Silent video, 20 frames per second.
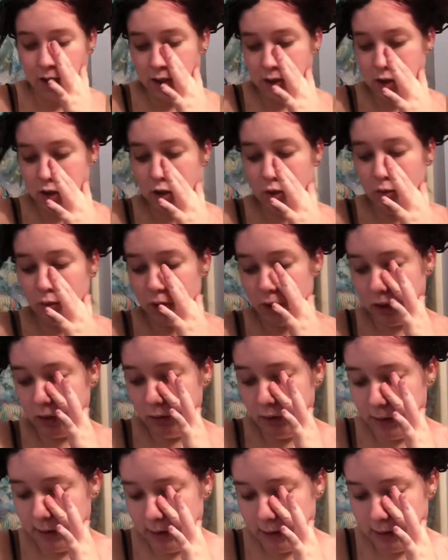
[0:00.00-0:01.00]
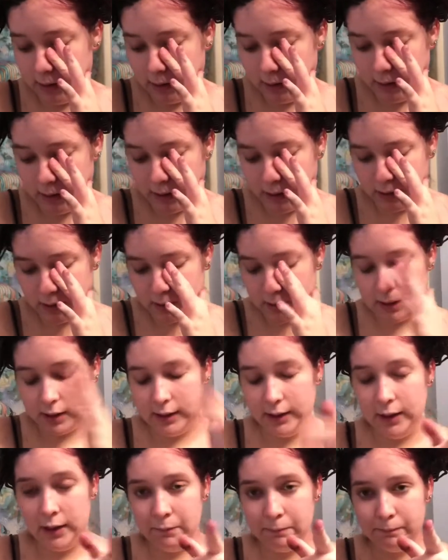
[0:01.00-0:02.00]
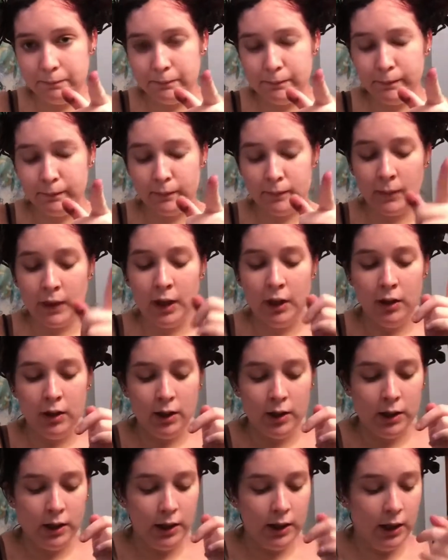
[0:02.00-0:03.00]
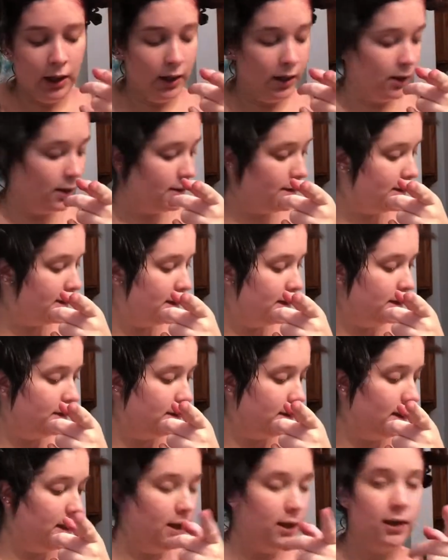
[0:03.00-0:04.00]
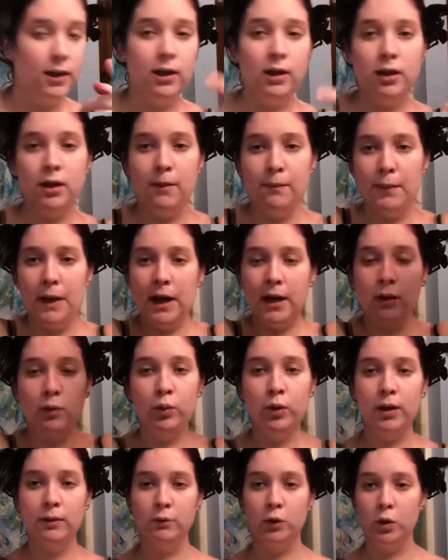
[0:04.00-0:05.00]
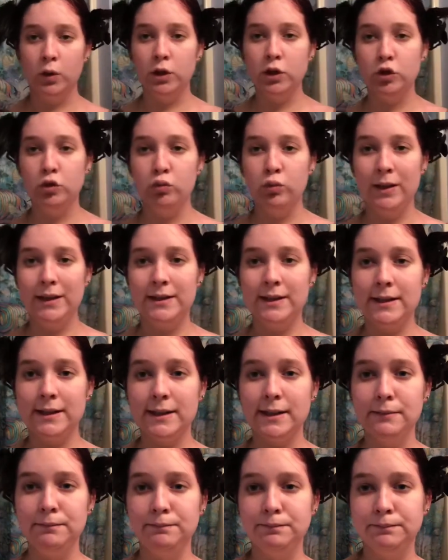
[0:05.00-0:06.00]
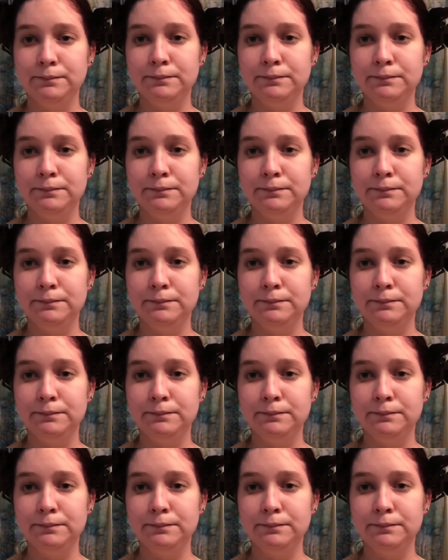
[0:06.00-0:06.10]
So we're gonna go ahead and clean up and sit, and then I'll come back when I'm going to rinse.